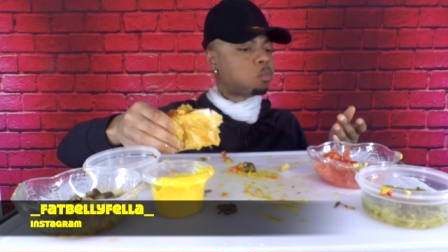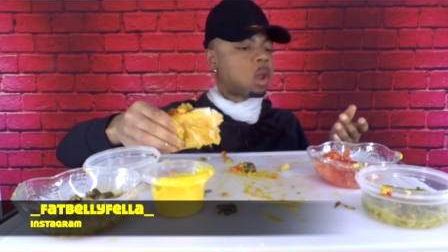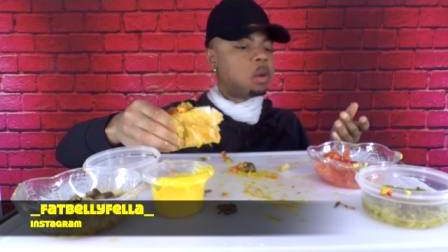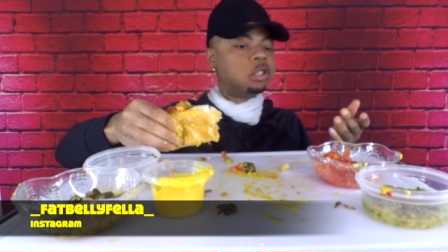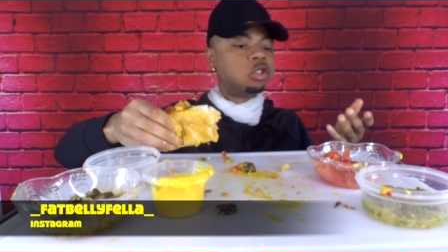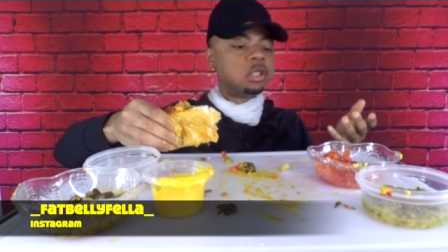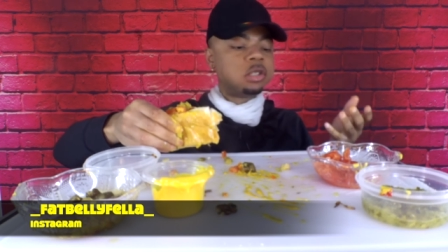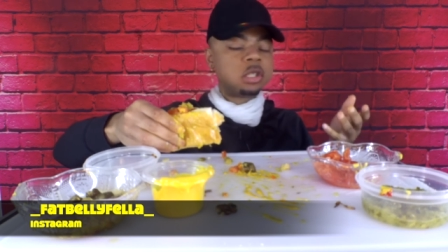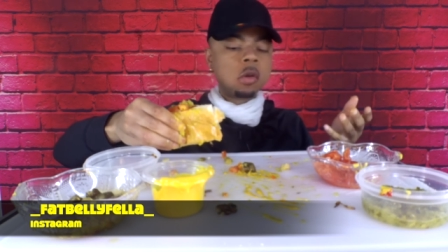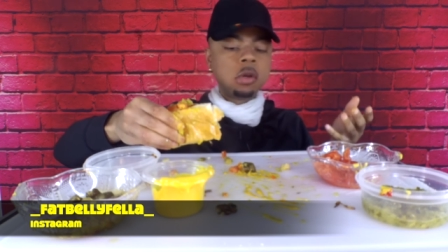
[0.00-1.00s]
Oh, these nuts are
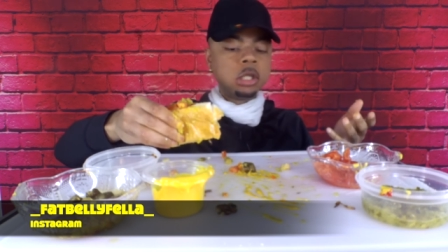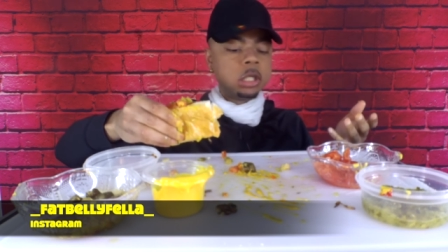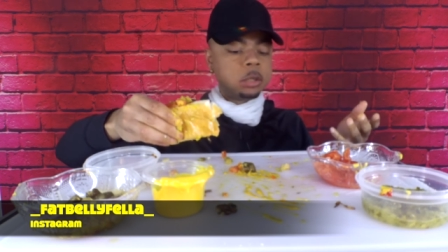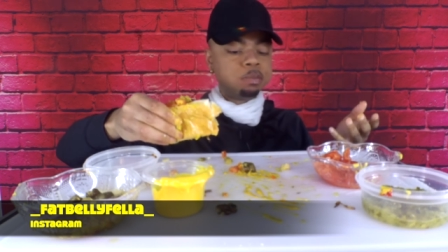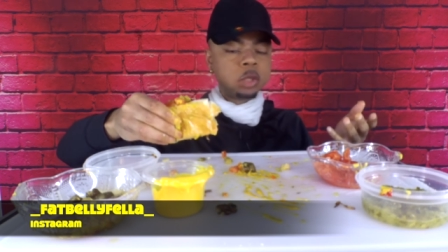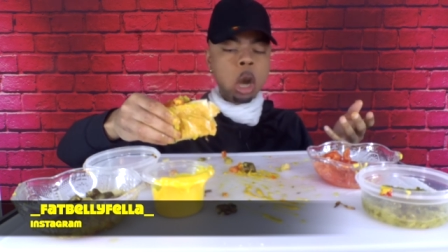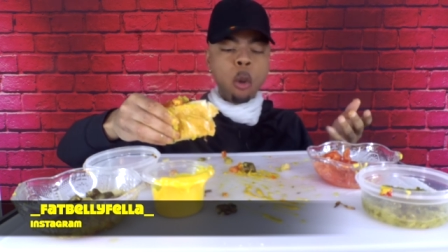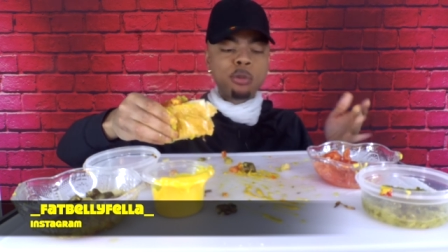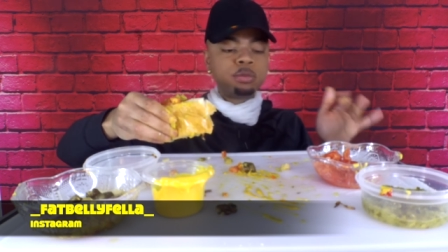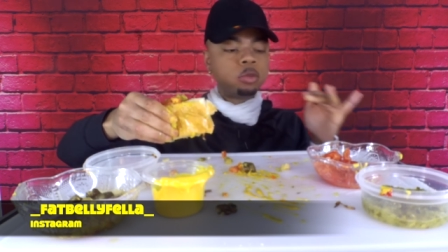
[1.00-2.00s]
so good though.
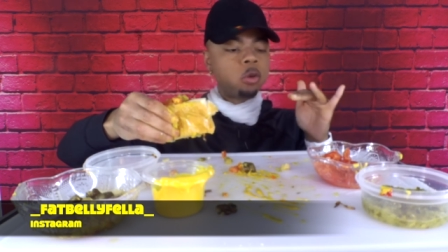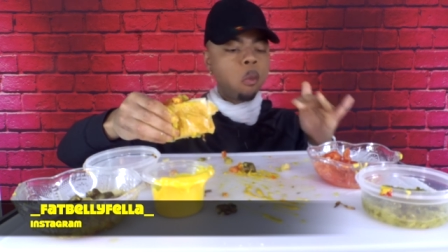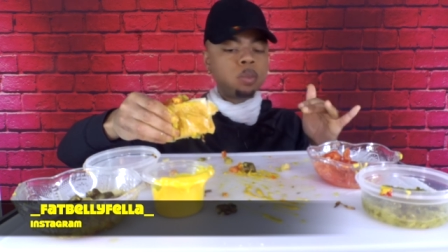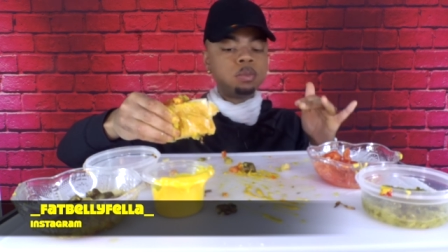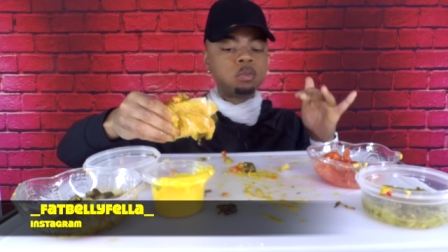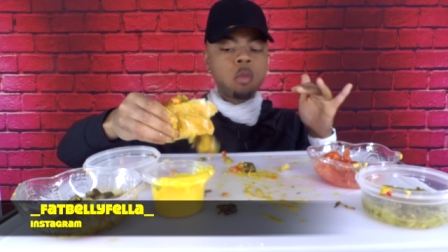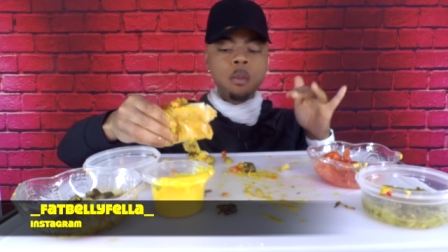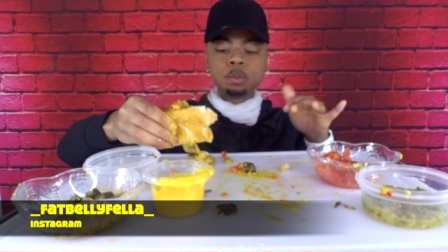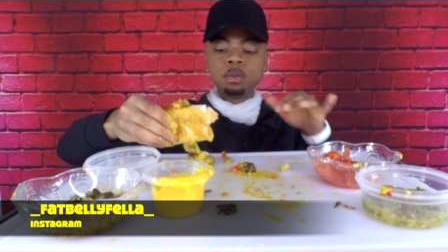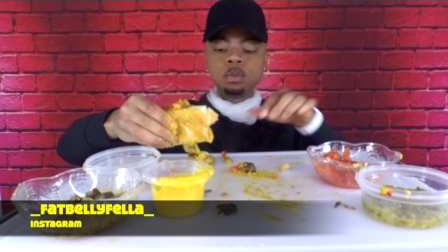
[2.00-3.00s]
Mmm,
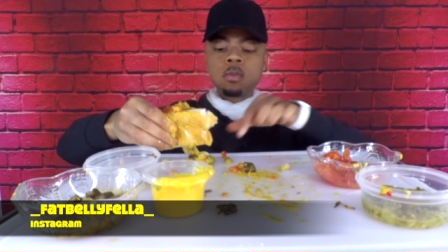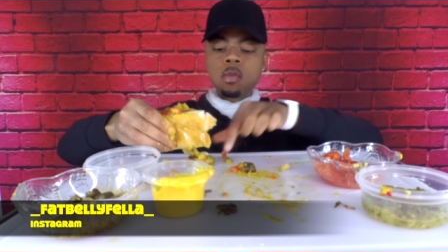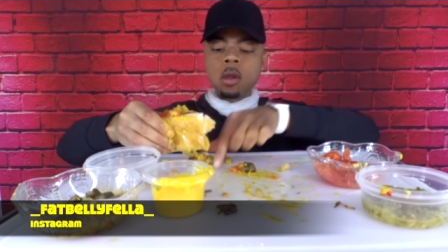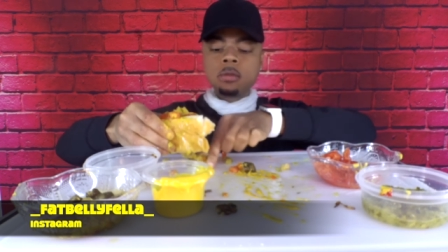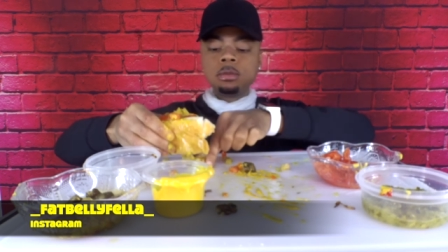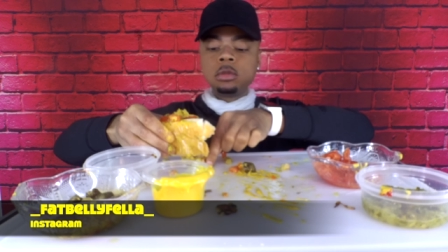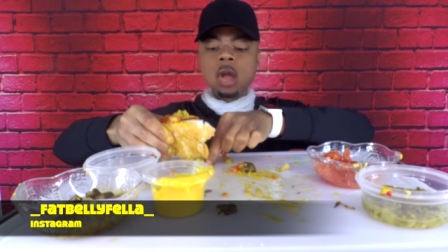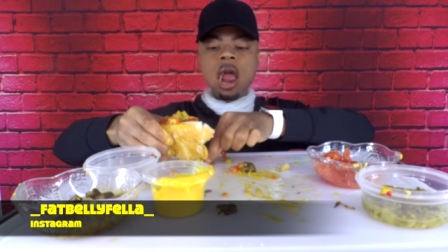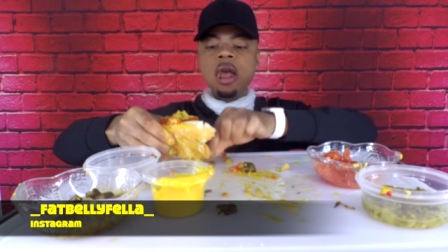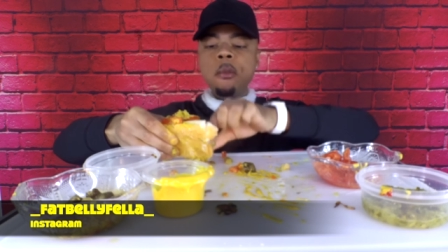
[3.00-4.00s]
mmm,
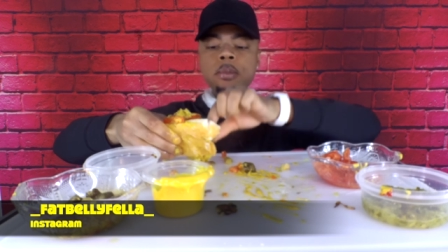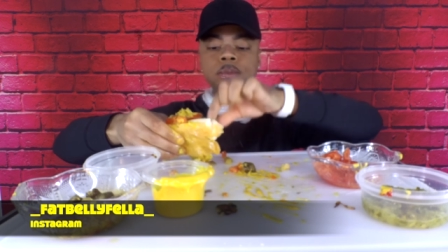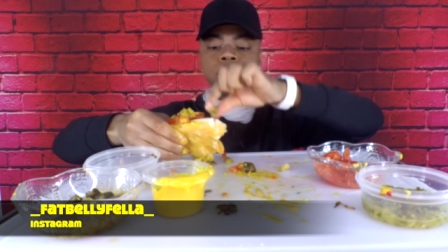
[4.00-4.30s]
and mmm.